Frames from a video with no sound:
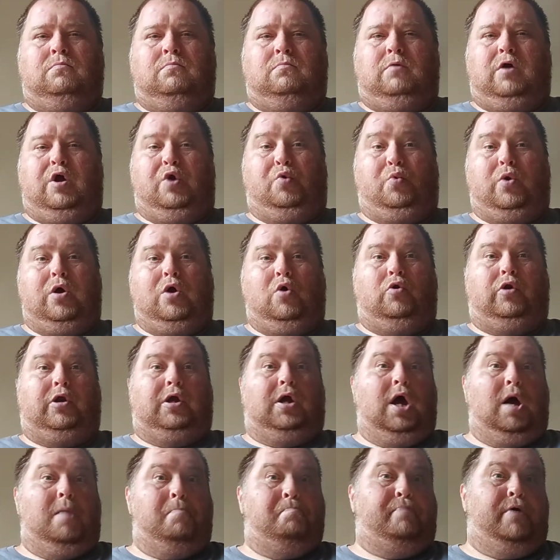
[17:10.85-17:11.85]
and we only
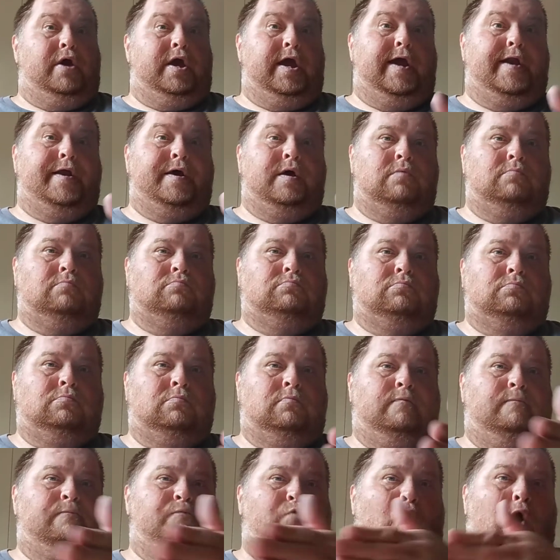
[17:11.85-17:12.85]
got paid
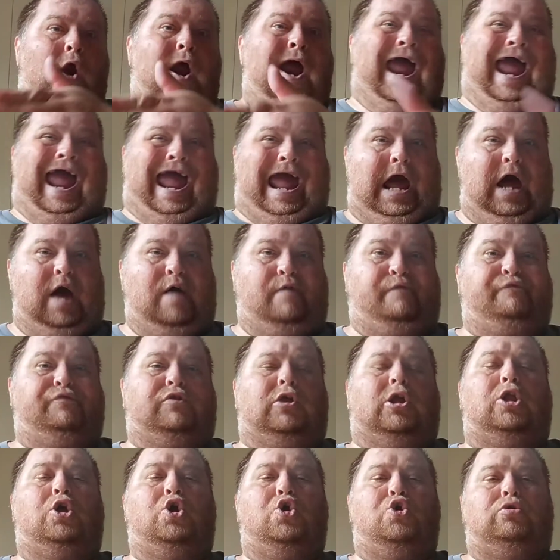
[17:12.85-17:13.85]
for half the
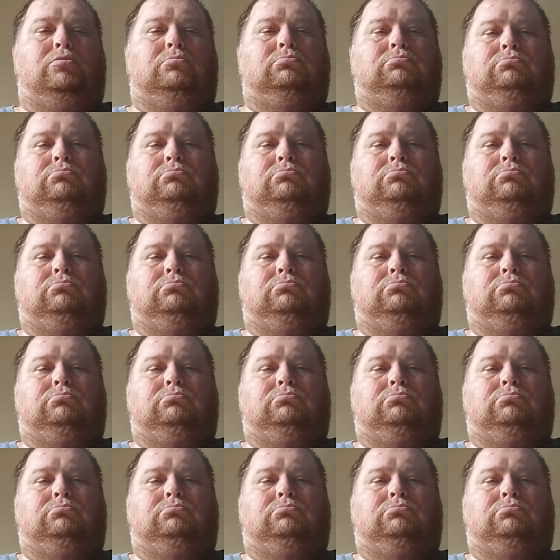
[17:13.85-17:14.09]
load.